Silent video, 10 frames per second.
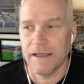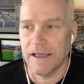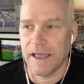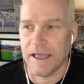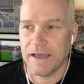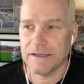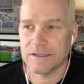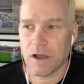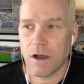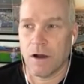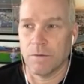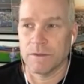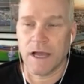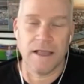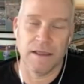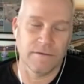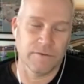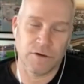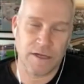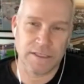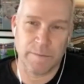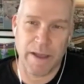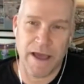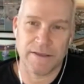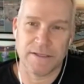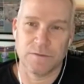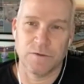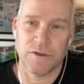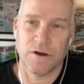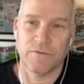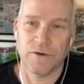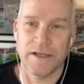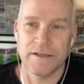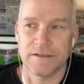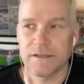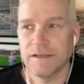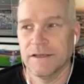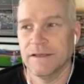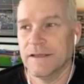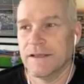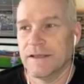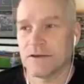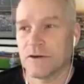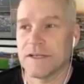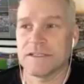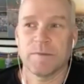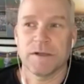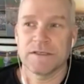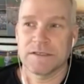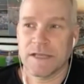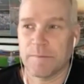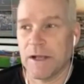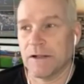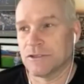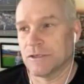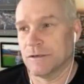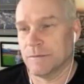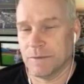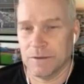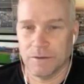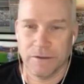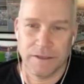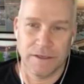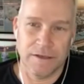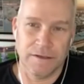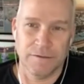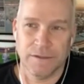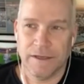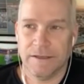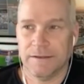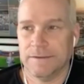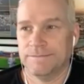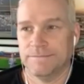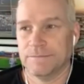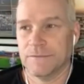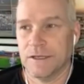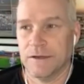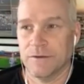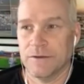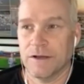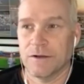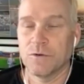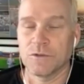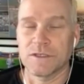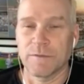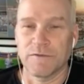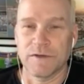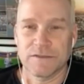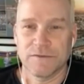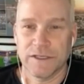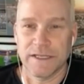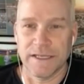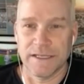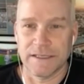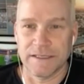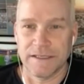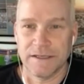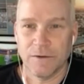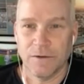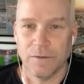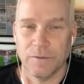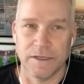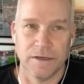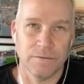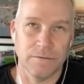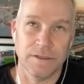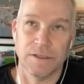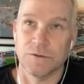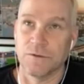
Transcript: And it's always, I love crossing paths with our friends in crazy places like Belgium or, you know, like you know the, a cool summer festival in italy or we did a really cool